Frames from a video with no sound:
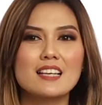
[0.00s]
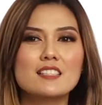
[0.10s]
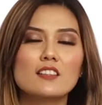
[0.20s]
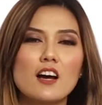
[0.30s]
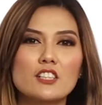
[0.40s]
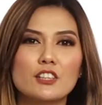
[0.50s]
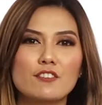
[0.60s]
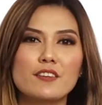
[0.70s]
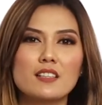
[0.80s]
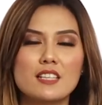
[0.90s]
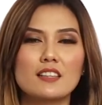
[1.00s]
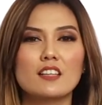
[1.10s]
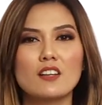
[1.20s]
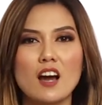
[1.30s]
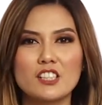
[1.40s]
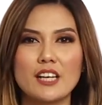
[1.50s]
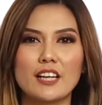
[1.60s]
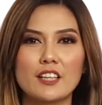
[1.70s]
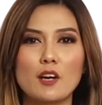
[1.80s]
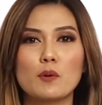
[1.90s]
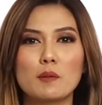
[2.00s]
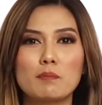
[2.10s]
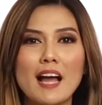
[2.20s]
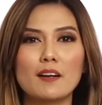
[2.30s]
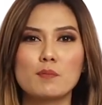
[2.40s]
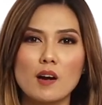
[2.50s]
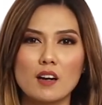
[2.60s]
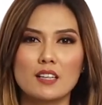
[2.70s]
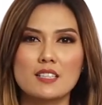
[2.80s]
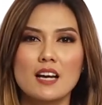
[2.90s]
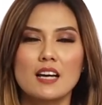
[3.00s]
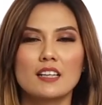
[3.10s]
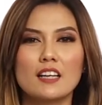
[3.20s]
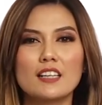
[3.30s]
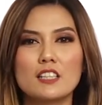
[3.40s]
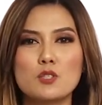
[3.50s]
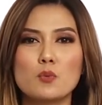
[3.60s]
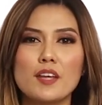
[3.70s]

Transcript: as the launcher fills in the notch area with black bars, cutting its